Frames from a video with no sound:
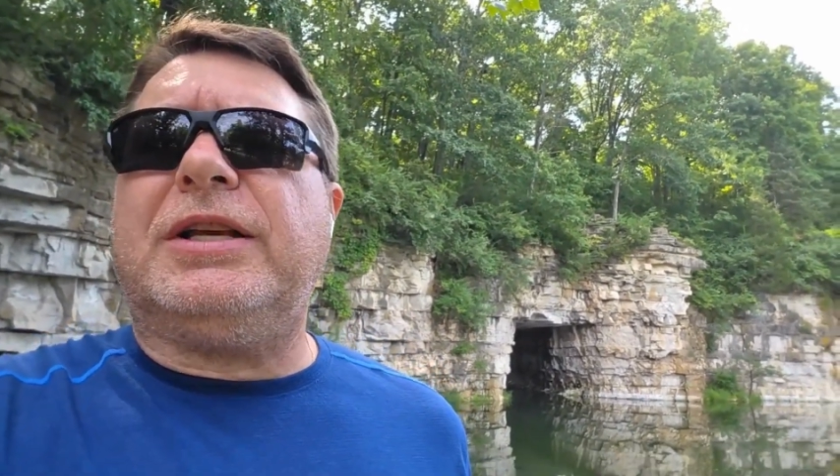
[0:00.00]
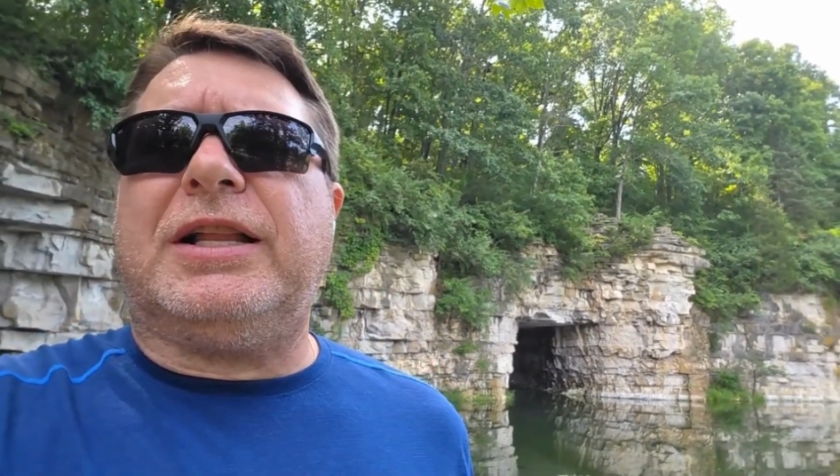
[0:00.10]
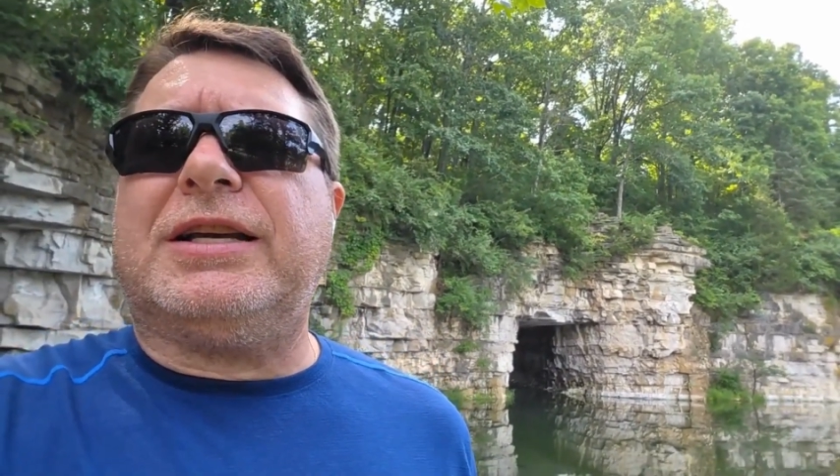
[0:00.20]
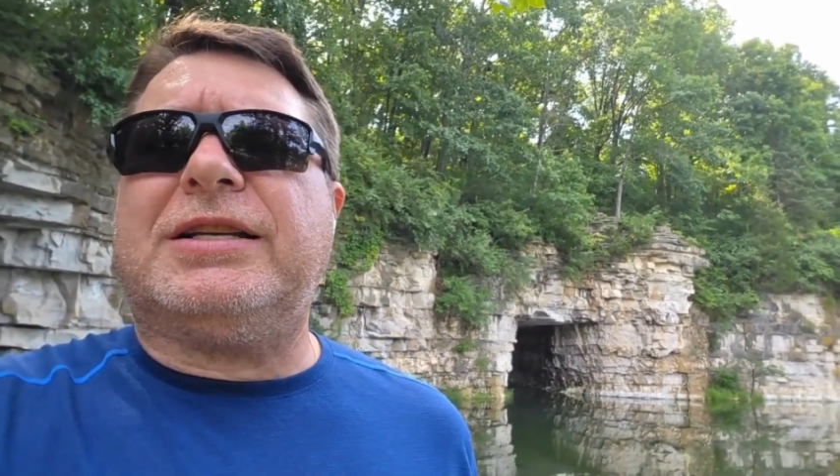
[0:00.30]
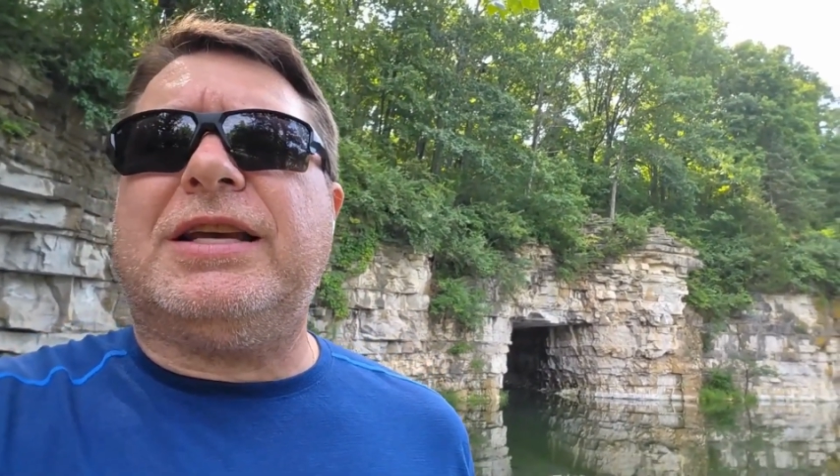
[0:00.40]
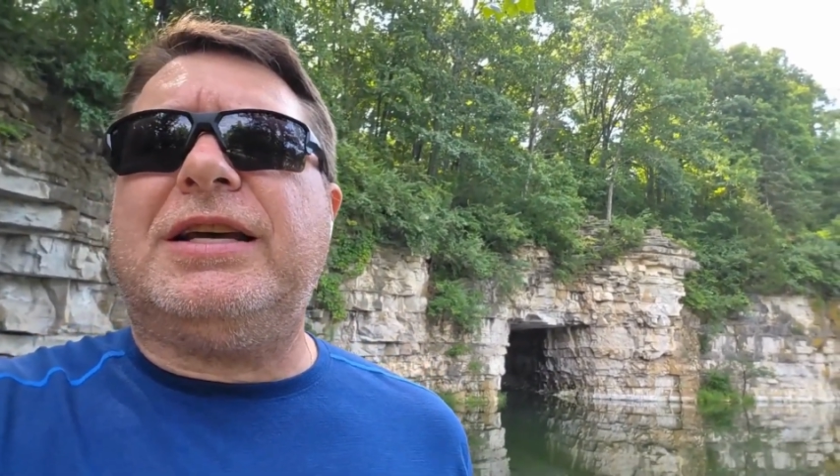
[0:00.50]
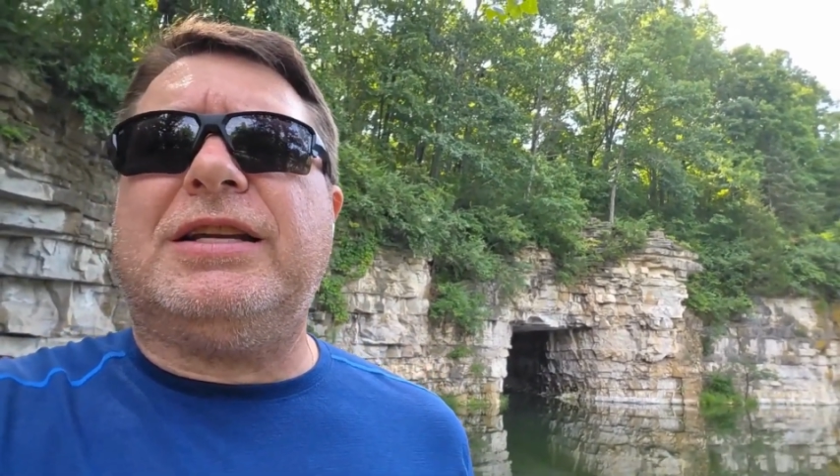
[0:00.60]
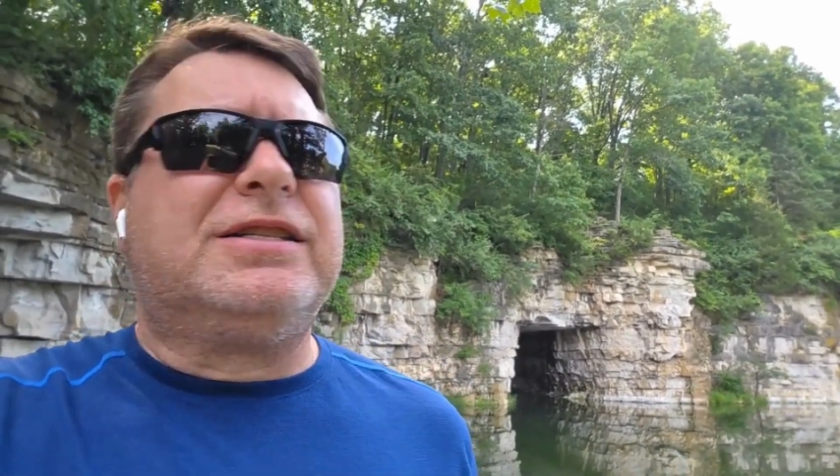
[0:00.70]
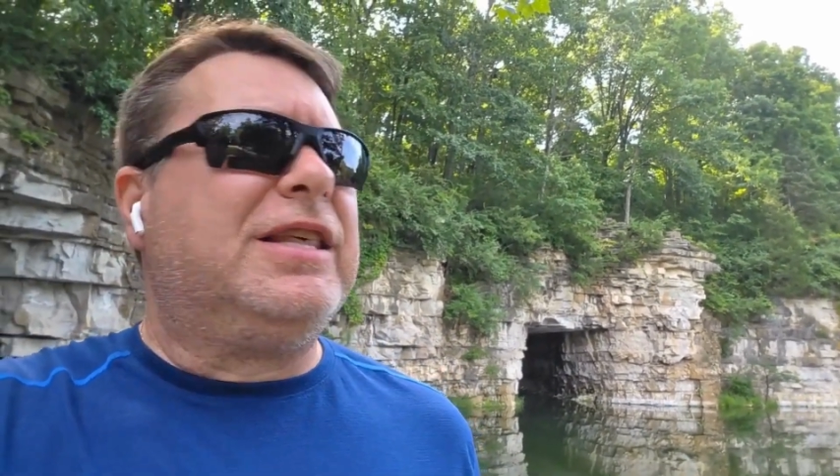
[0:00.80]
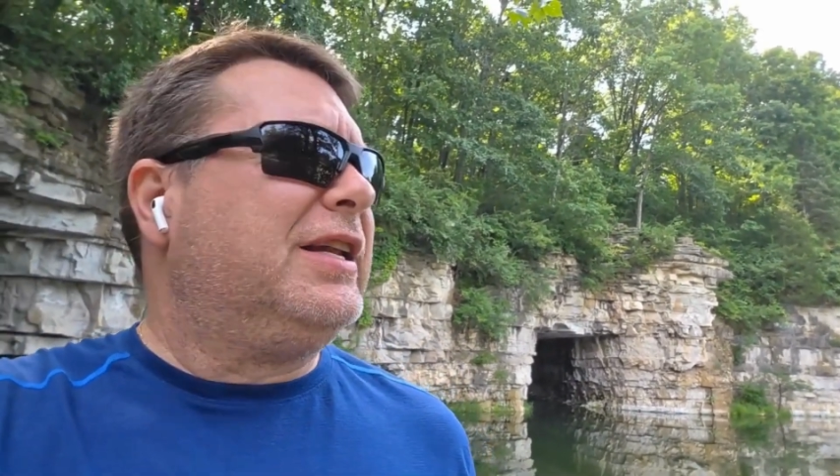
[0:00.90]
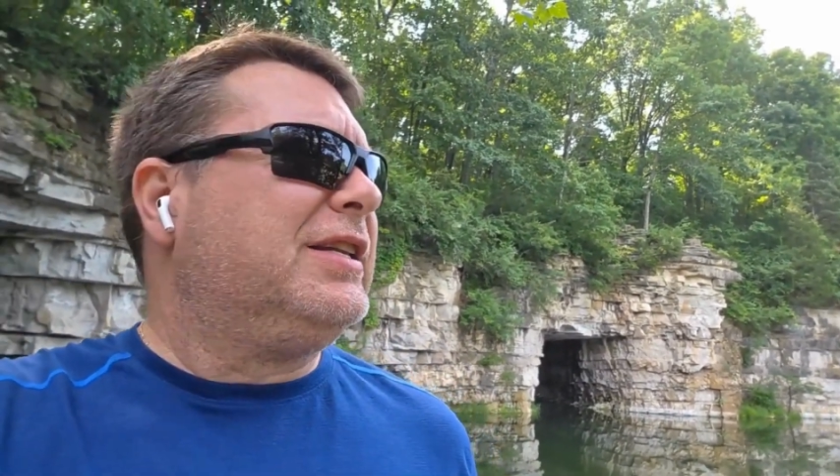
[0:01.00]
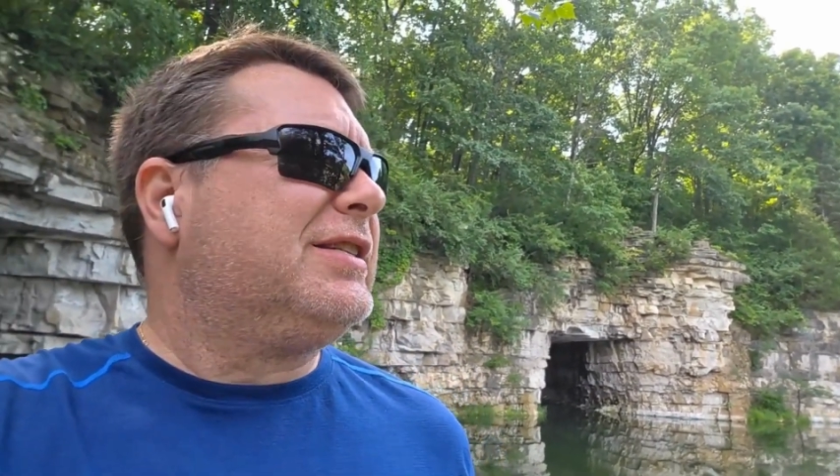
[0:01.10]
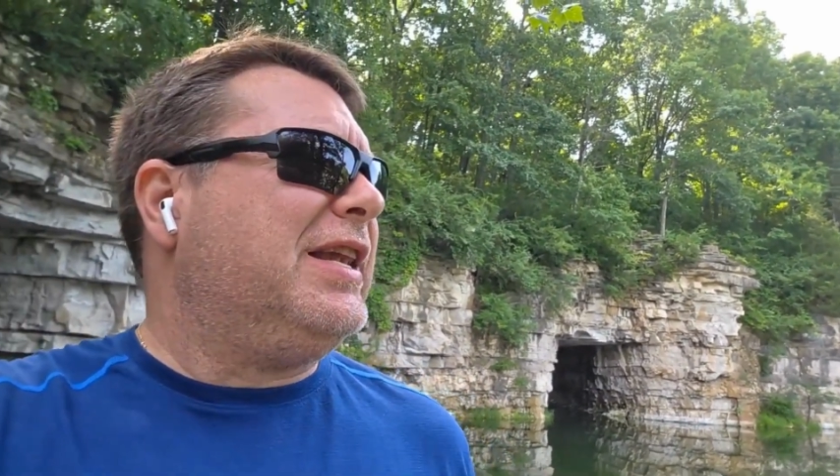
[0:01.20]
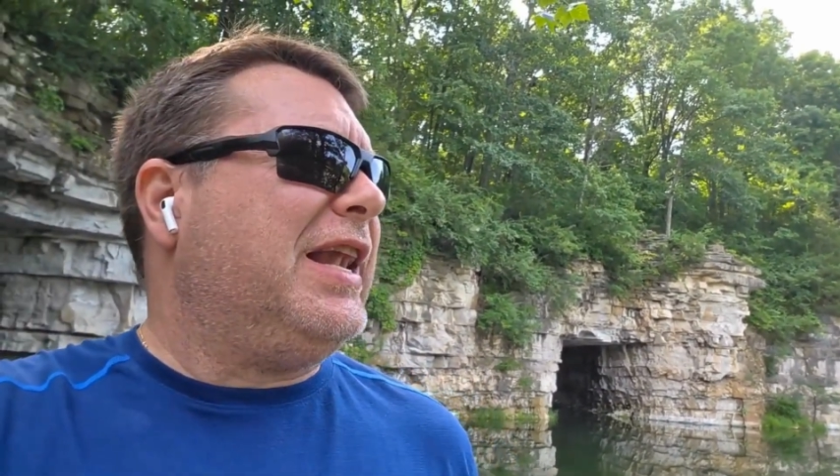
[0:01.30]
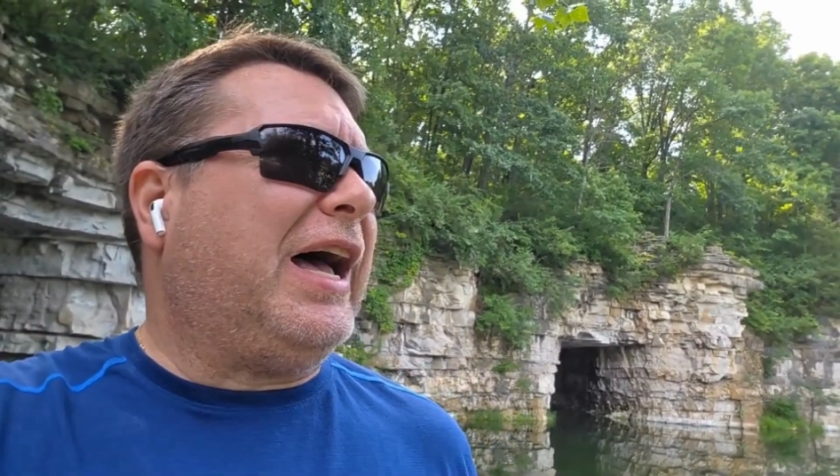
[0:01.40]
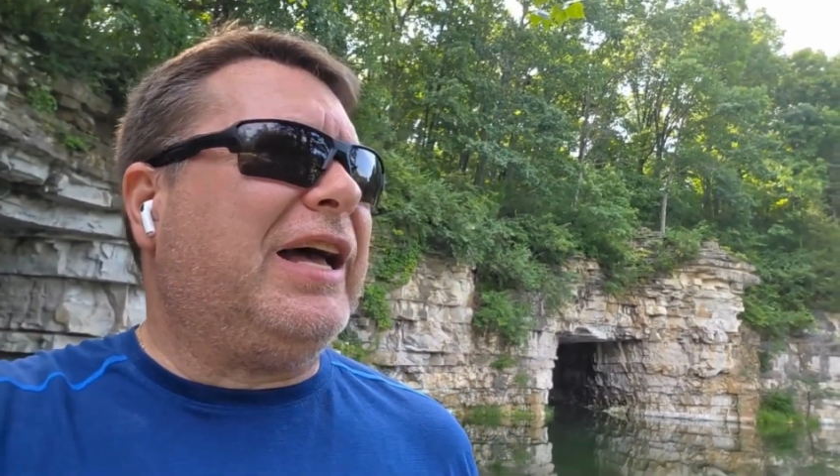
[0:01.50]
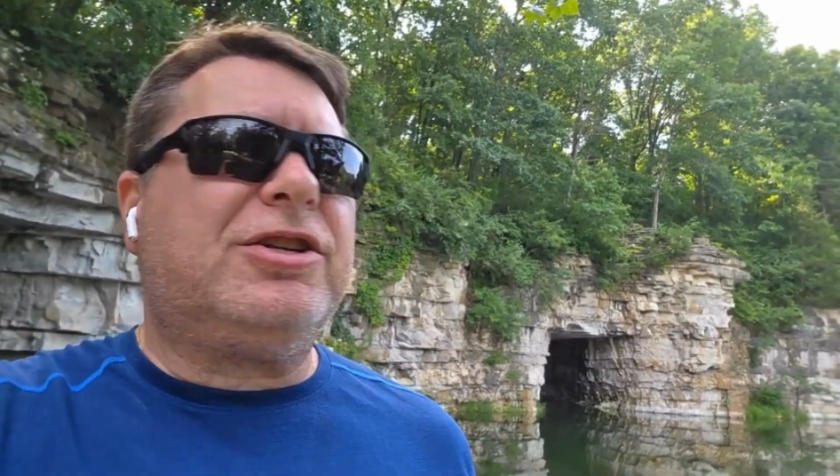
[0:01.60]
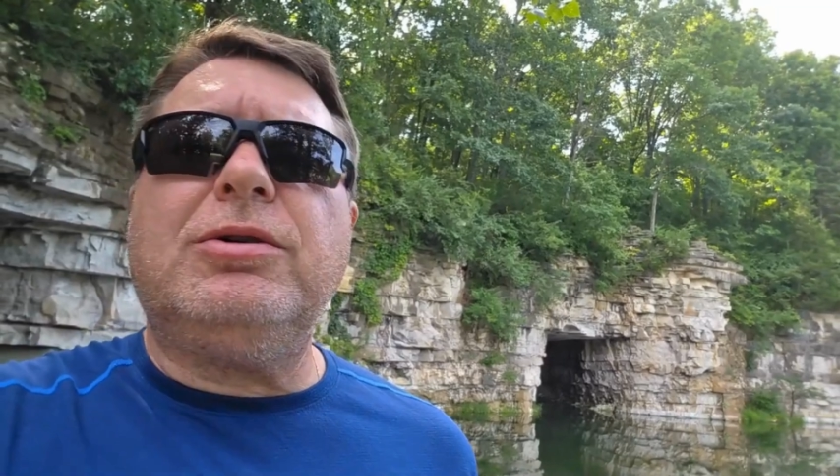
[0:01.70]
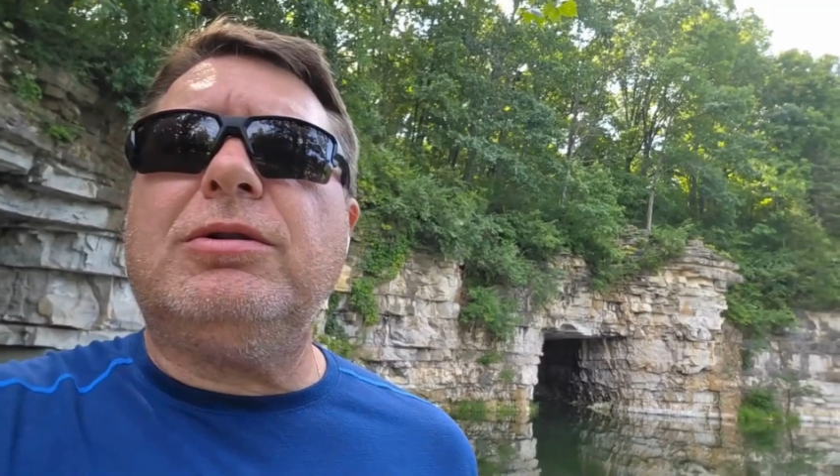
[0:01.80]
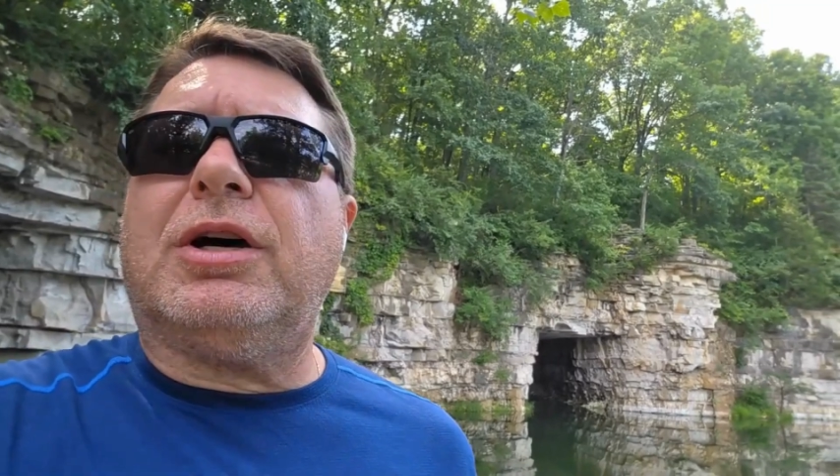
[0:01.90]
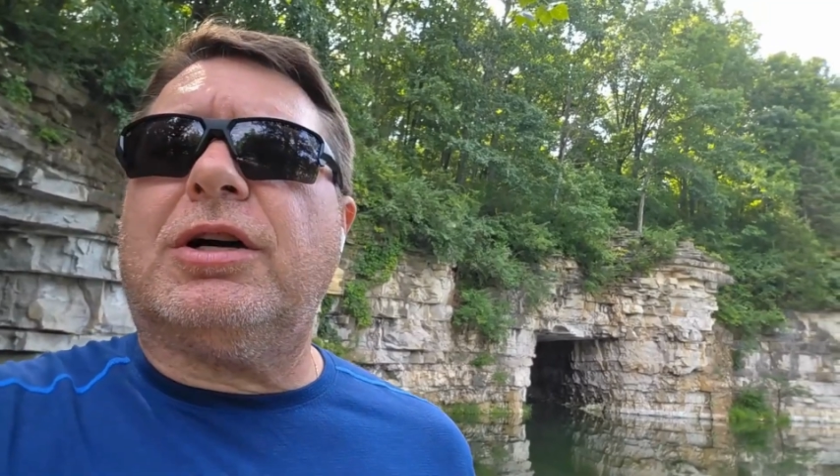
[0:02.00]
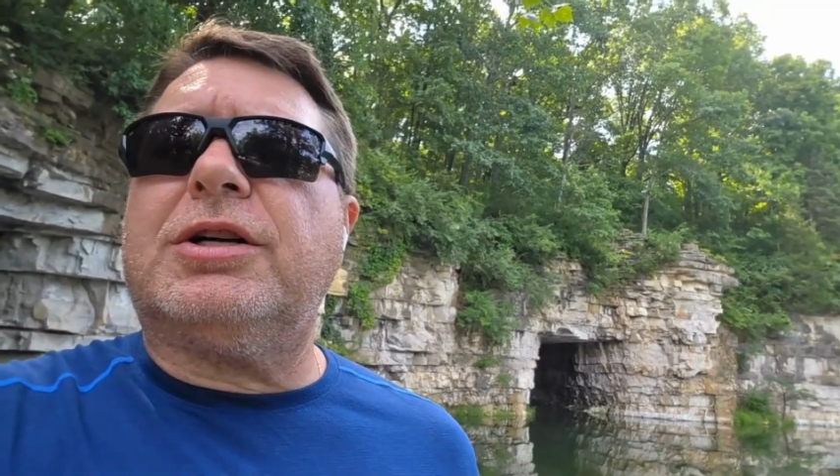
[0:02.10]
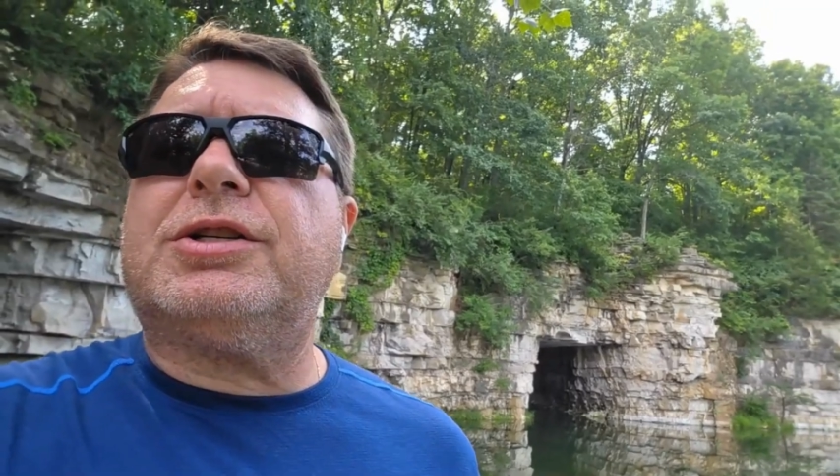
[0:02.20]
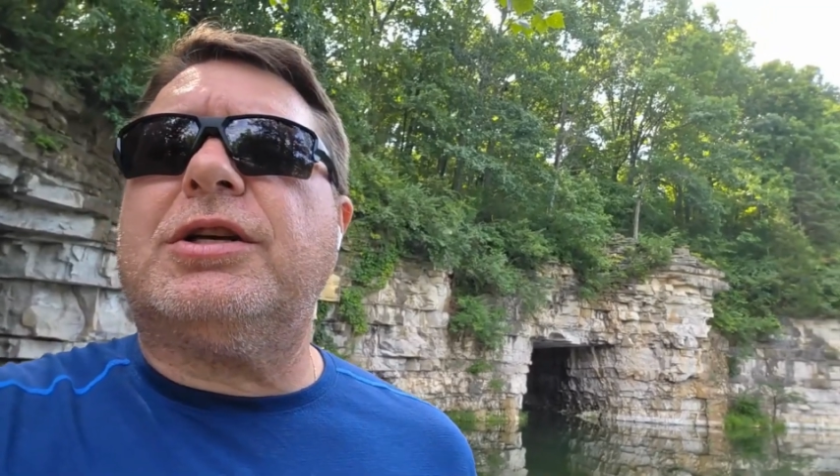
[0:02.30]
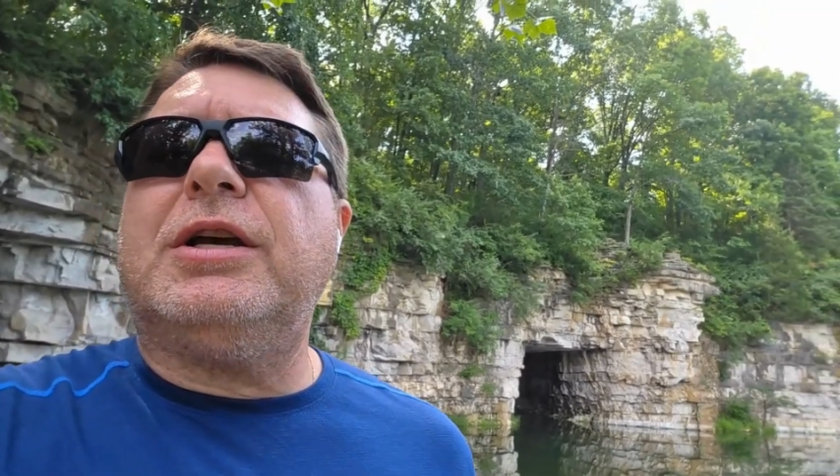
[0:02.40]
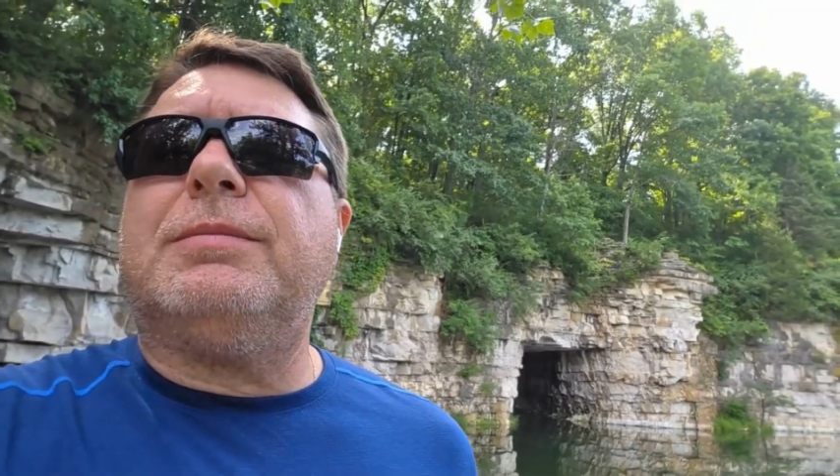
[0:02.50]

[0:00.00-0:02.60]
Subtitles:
like I said, is that it's not too large,